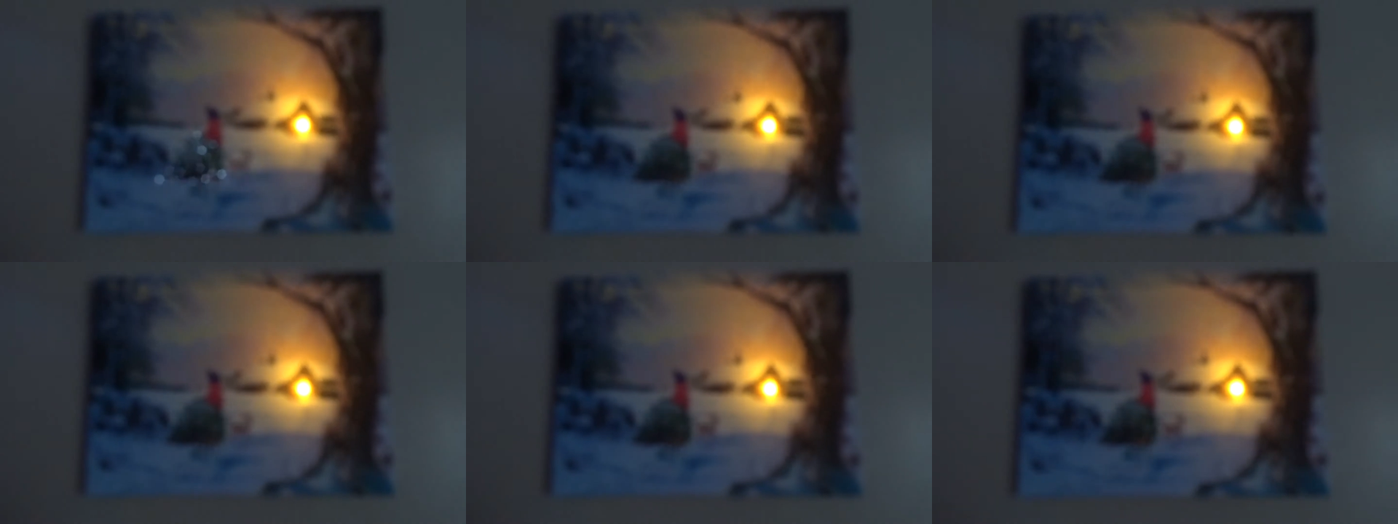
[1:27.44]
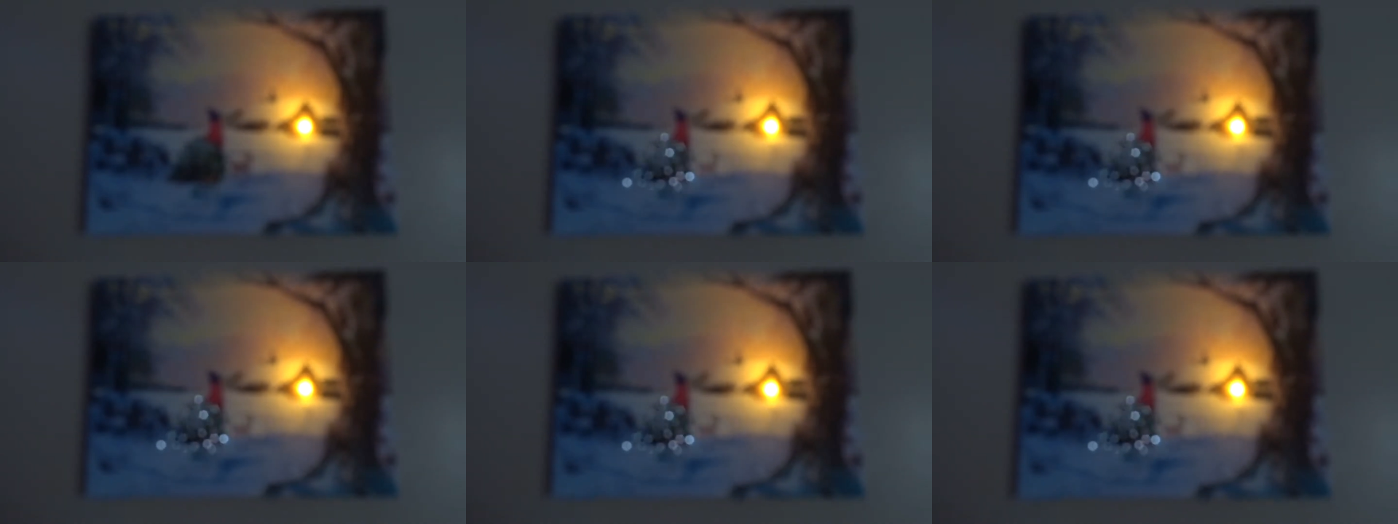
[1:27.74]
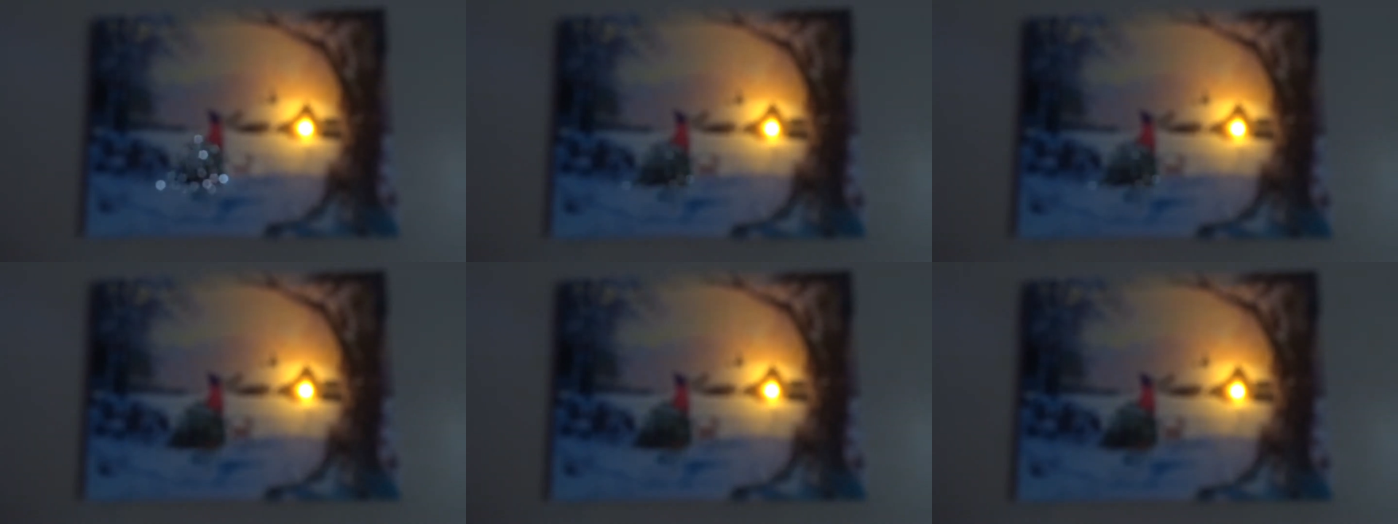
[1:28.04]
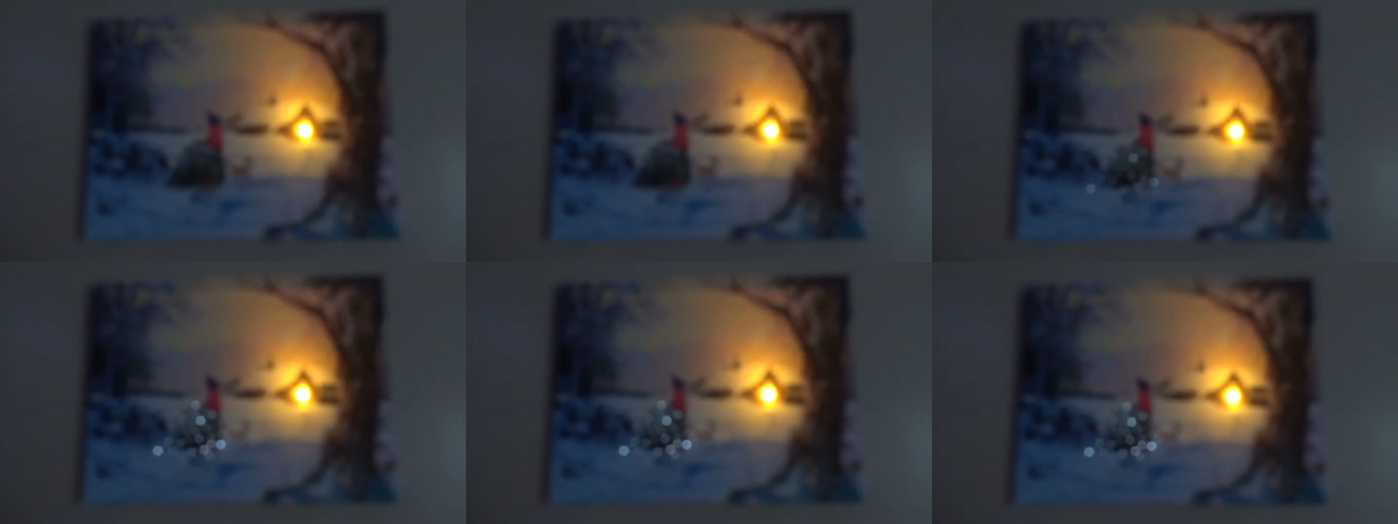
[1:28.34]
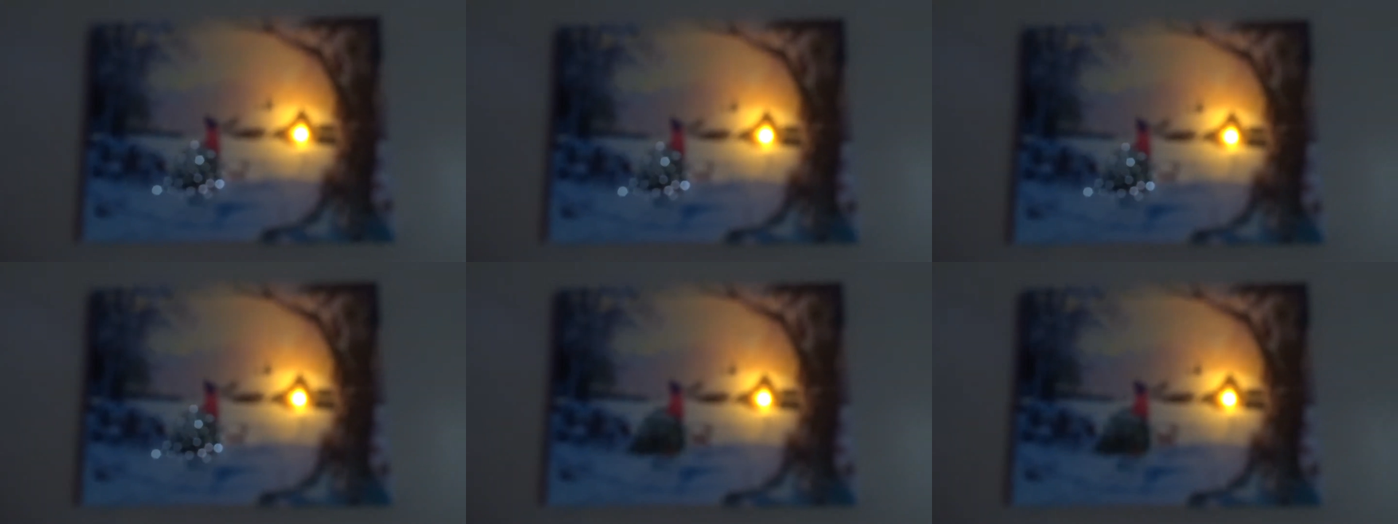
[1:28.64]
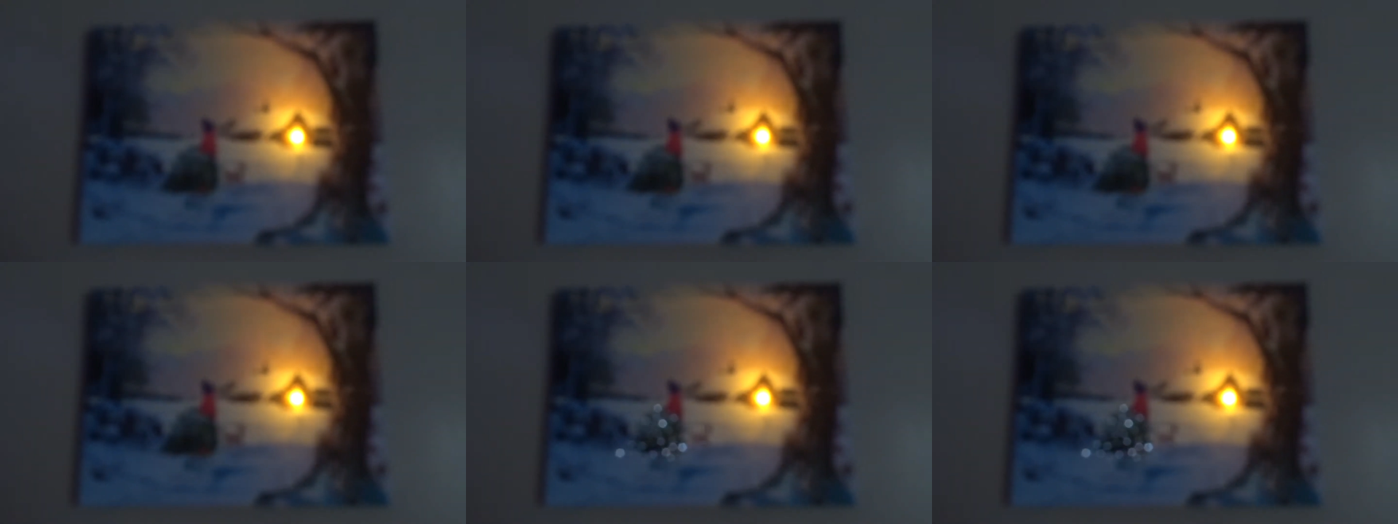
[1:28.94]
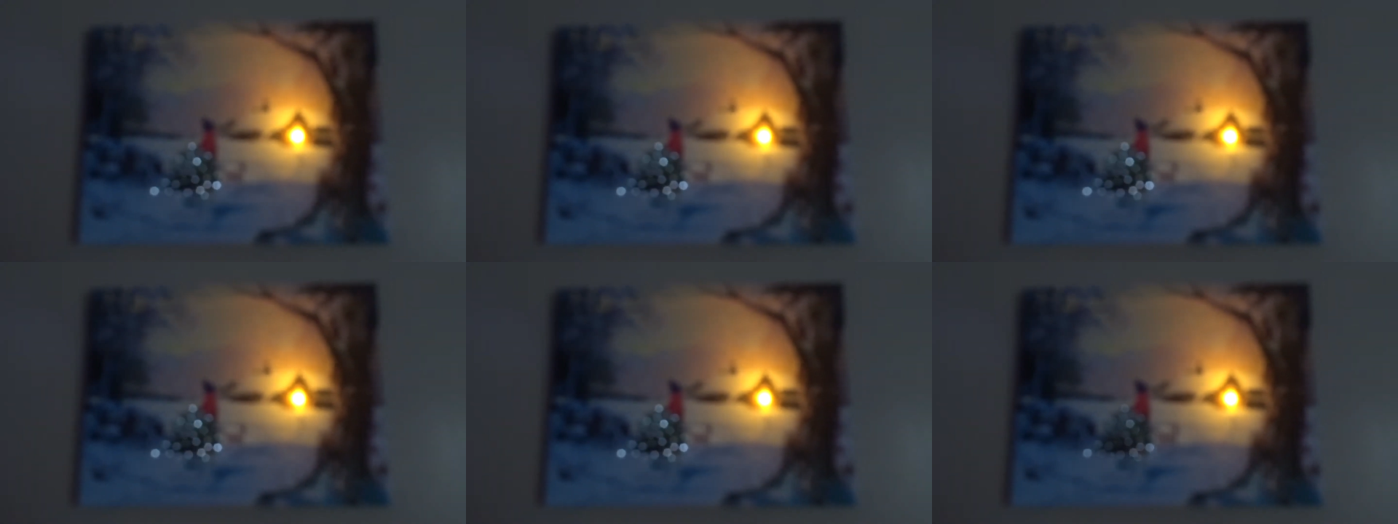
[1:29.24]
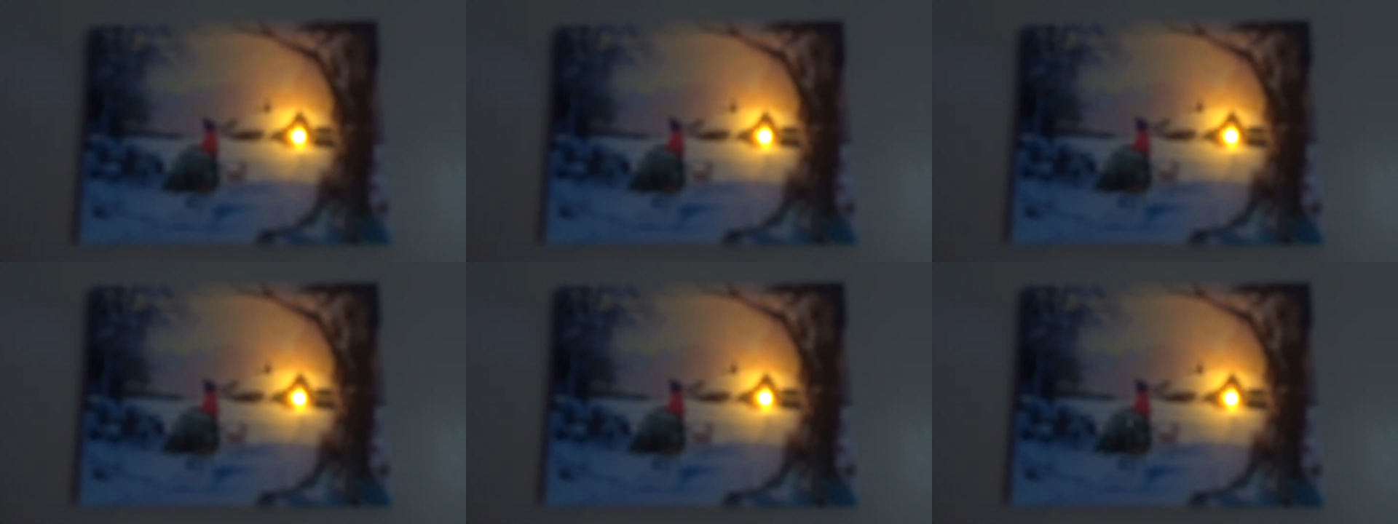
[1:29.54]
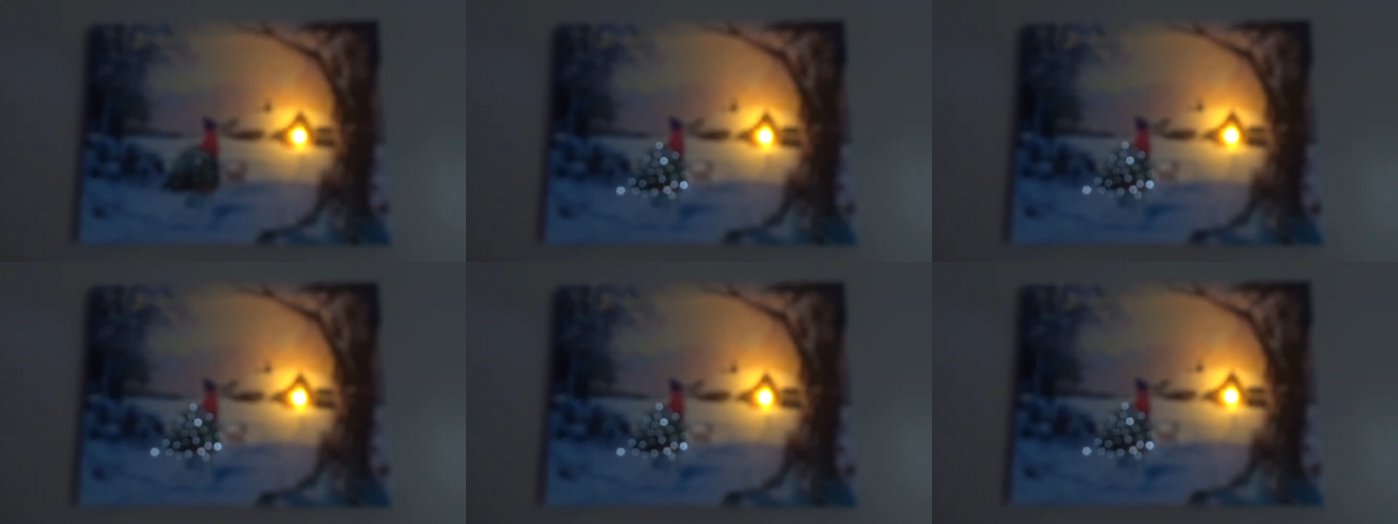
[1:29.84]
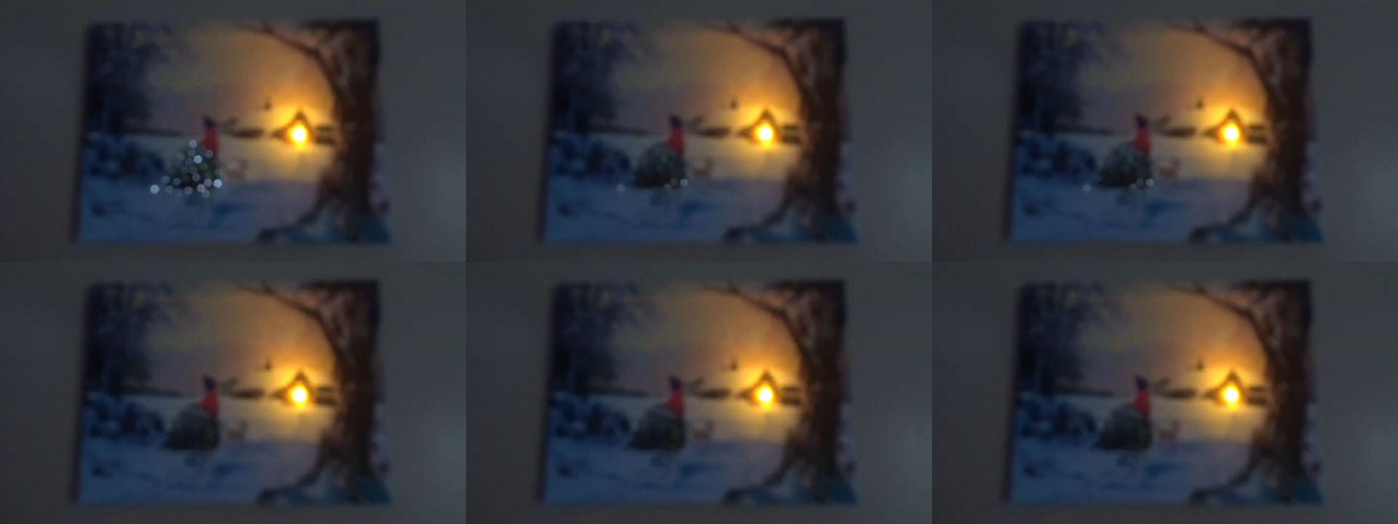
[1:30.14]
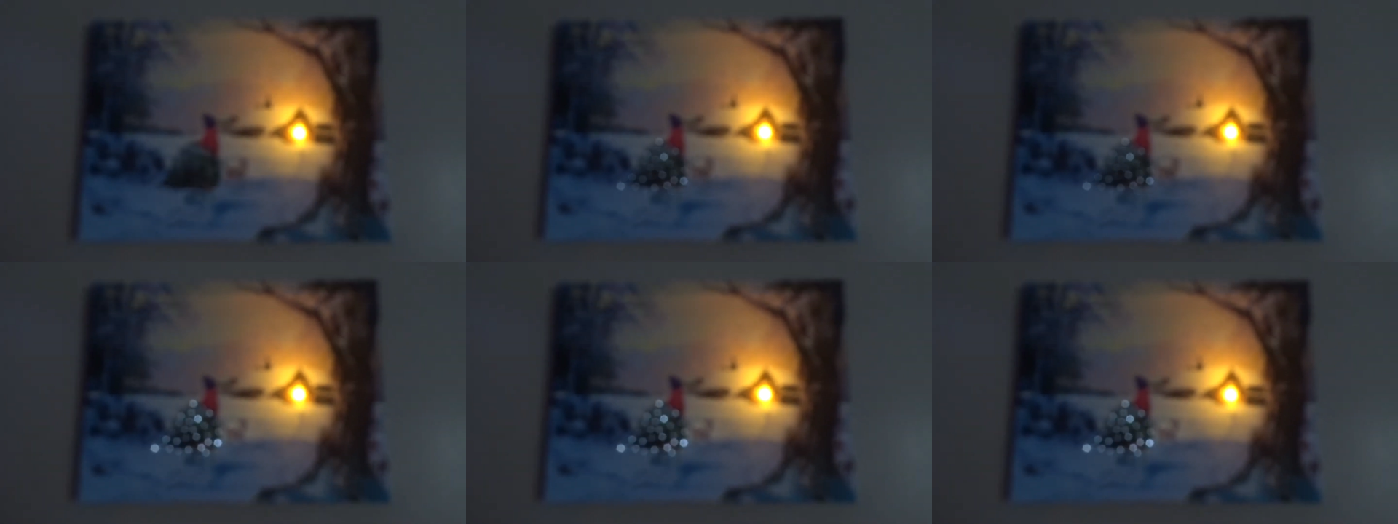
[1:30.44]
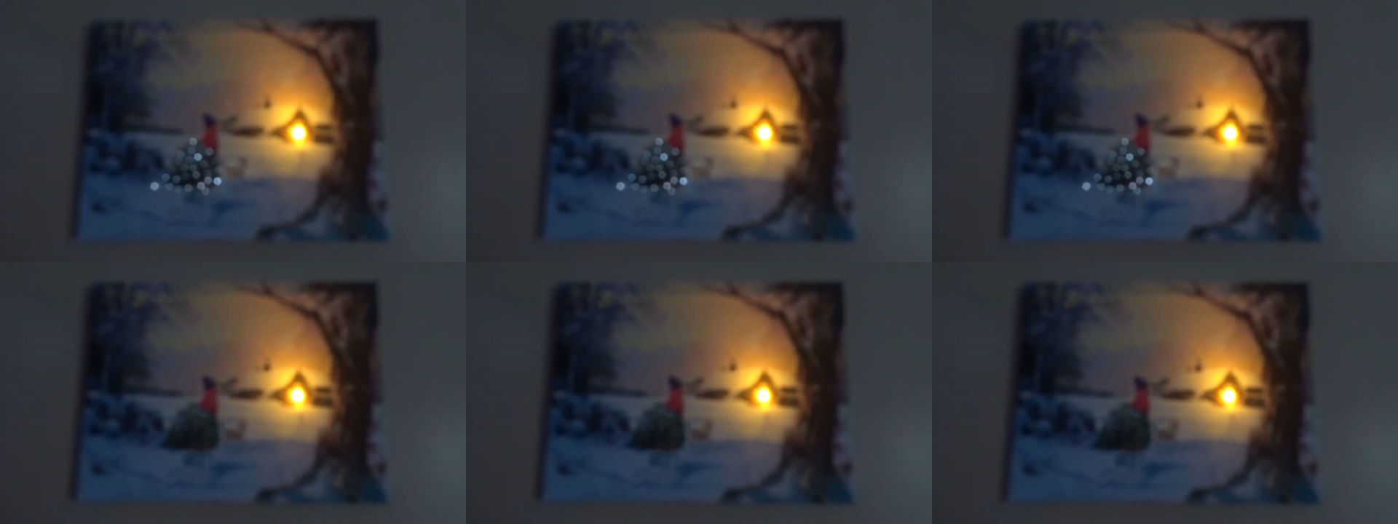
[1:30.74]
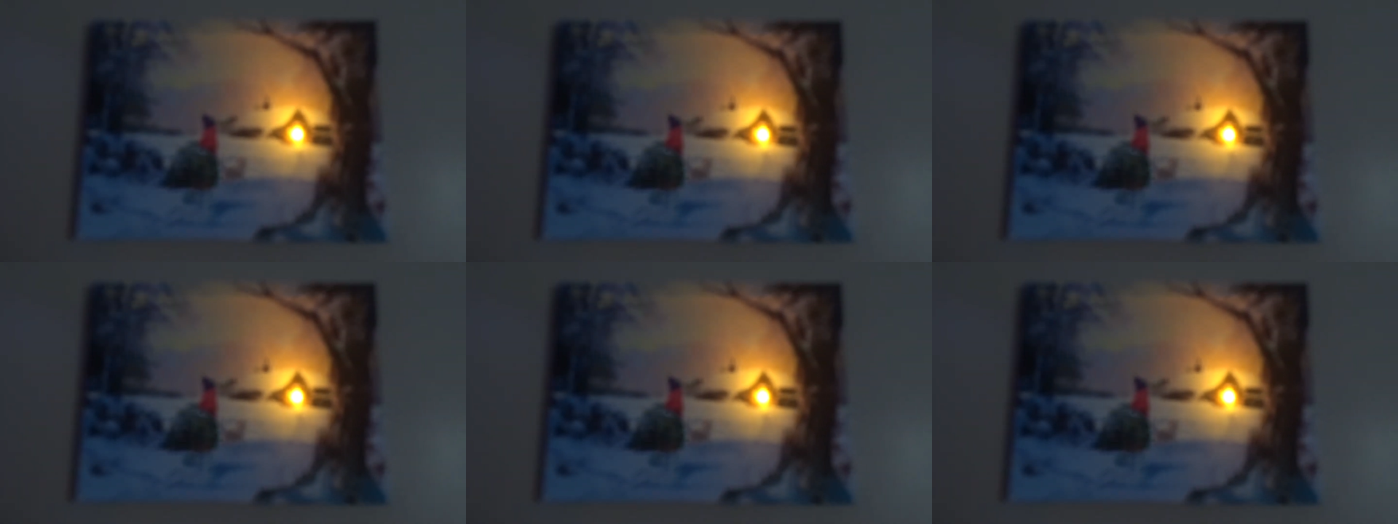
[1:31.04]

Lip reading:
(no speaker visible)